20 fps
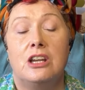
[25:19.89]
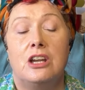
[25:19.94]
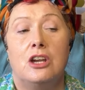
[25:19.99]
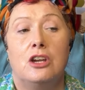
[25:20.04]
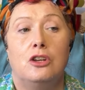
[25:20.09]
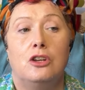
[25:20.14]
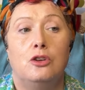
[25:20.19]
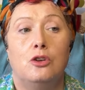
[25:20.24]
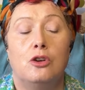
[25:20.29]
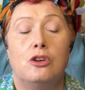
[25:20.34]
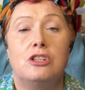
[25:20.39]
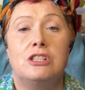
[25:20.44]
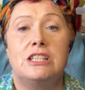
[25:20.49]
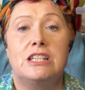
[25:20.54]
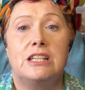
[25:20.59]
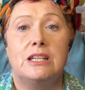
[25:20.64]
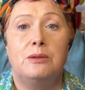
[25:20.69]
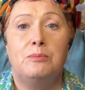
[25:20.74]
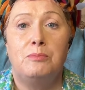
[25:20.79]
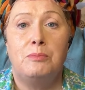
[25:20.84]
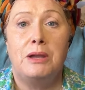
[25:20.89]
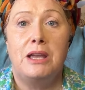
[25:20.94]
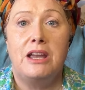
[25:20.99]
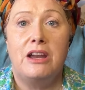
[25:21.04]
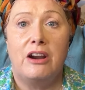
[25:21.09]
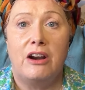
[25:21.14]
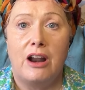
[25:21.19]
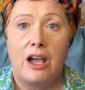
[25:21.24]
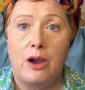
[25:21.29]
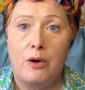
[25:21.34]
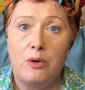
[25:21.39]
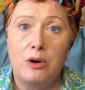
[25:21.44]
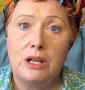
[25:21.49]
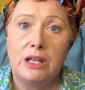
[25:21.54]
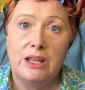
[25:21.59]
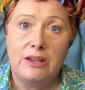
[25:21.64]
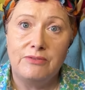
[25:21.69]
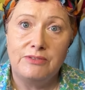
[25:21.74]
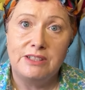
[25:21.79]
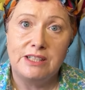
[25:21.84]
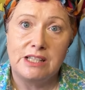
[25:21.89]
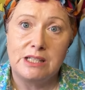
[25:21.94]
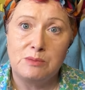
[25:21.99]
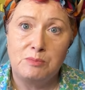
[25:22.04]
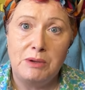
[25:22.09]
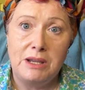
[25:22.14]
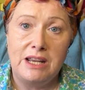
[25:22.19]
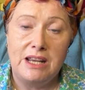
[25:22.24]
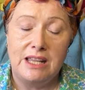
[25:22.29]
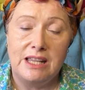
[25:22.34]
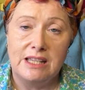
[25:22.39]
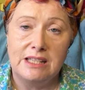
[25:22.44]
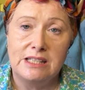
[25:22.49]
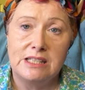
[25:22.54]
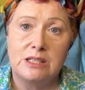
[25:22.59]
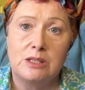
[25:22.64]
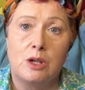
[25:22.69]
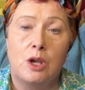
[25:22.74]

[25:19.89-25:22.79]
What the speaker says: not to compare our lived experience